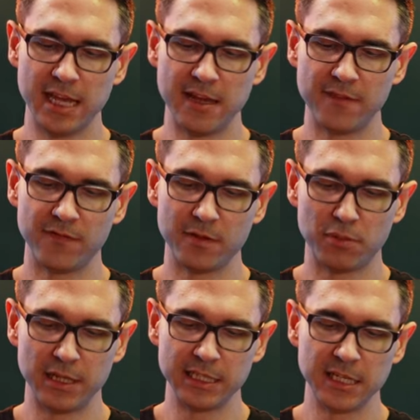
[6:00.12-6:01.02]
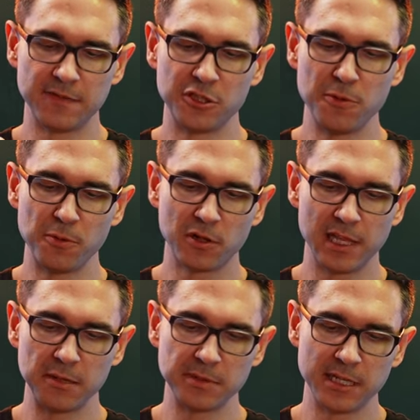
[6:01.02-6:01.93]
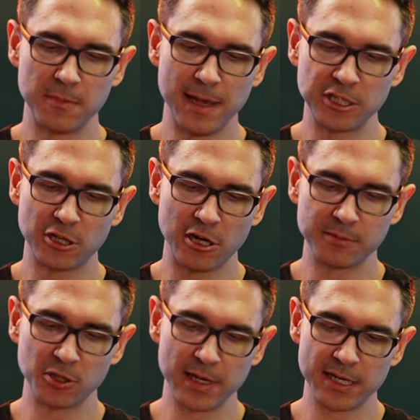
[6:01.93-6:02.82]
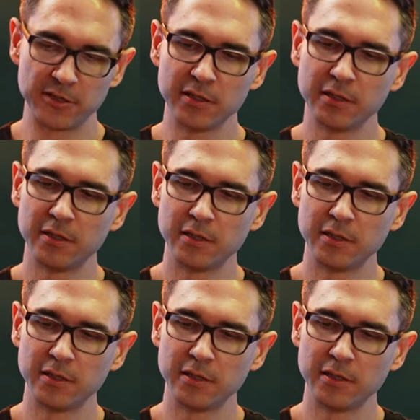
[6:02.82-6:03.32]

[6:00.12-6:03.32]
have plenty of super clamps and magic arms around.